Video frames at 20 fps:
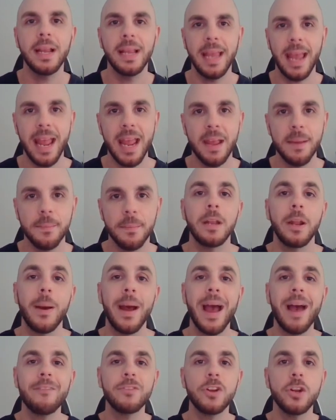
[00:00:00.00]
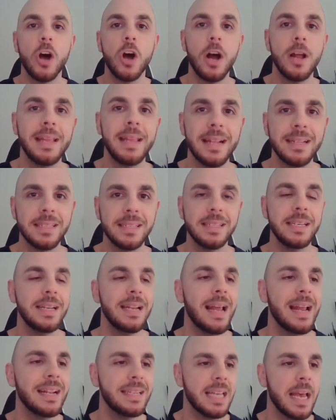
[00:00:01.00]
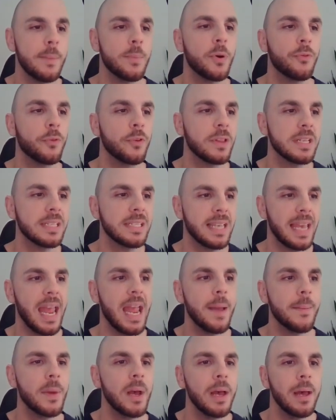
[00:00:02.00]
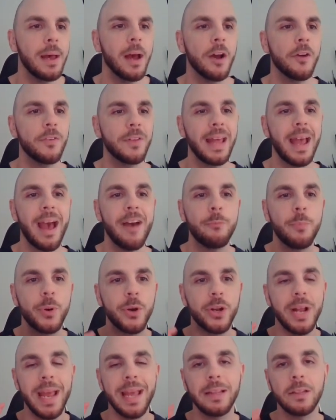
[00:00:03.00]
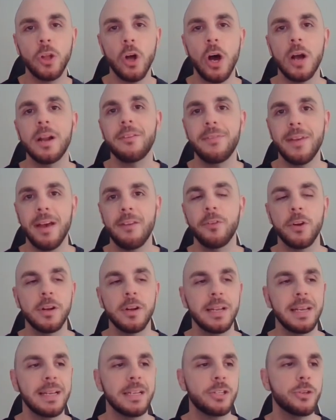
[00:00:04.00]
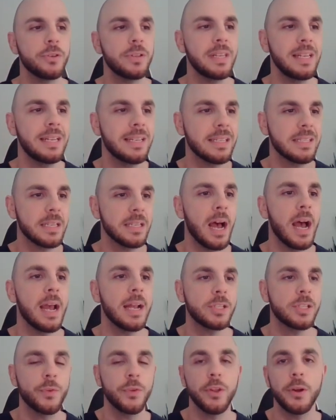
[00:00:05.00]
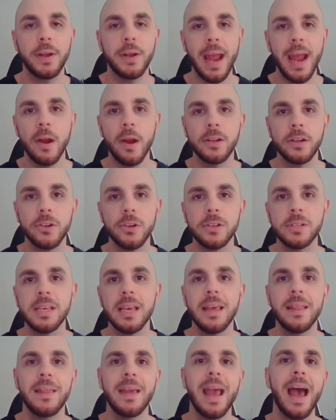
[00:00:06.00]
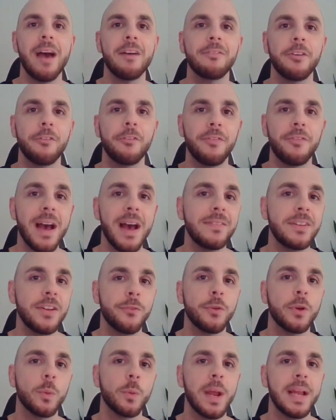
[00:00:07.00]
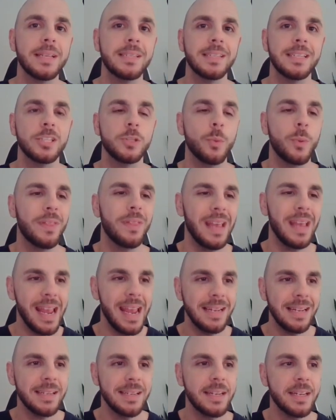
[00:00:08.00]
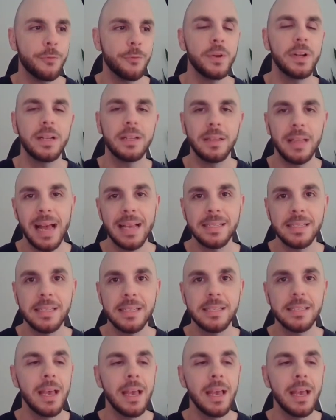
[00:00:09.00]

game. Now I have not yet seen a demo for this game. However, they have put a lot of effort into the designs for their characters. They have five different races with eight different classes,